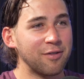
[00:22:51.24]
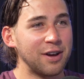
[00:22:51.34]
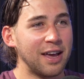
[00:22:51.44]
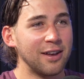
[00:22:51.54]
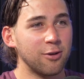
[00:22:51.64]

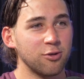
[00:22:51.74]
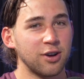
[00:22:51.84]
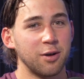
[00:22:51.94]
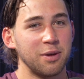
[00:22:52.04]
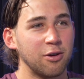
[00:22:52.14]
day, and don't try
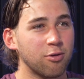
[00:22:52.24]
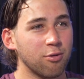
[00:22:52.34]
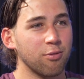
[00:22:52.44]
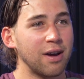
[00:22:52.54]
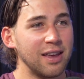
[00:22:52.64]
to be
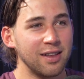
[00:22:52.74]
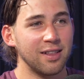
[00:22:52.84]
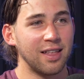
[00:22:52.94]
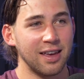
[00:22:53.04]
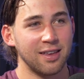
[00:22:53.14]
great
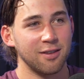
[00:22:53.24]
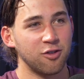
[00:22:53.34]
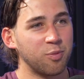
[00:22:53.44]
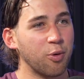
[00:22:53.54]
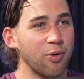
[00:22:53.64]
like
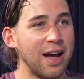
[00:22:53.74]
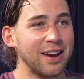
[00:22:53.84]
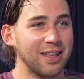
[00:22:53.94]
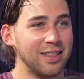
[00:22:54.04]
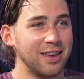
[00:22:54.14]

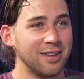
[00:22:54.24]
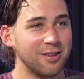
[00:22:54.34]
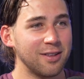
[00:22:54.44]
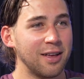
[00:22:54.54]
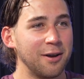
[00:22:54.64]
sporadically.
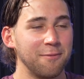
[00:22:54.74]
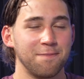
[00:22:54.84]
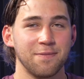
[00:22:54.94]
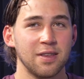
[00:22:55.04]
And